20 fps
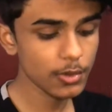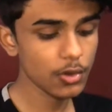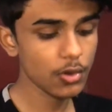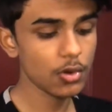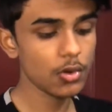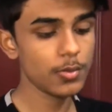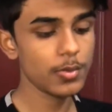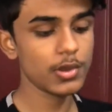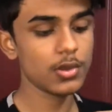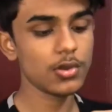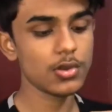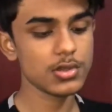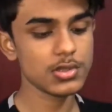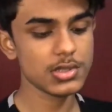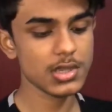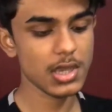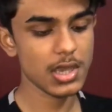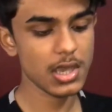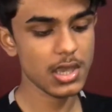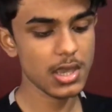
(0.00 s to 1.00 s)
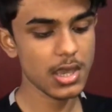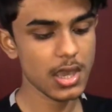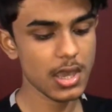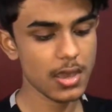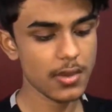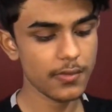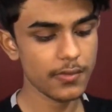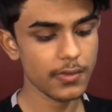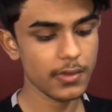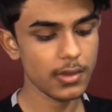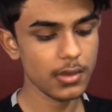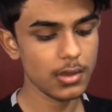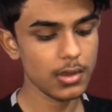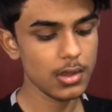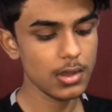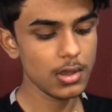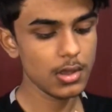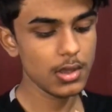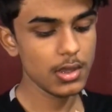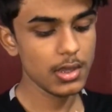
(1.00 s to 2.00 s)
more because I have
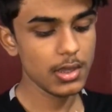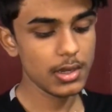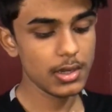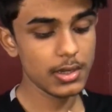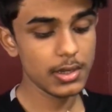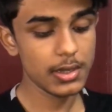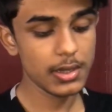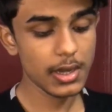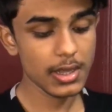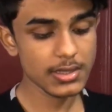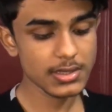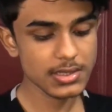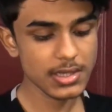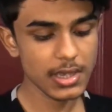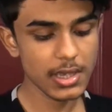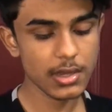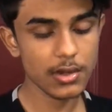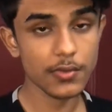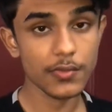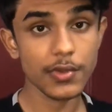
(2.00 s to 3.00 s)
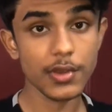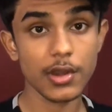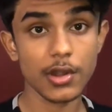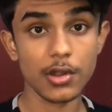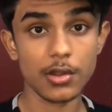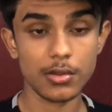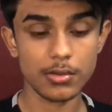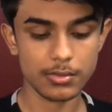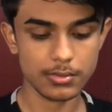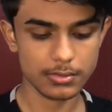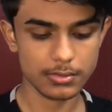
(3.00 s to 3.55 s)
a dense head of hair.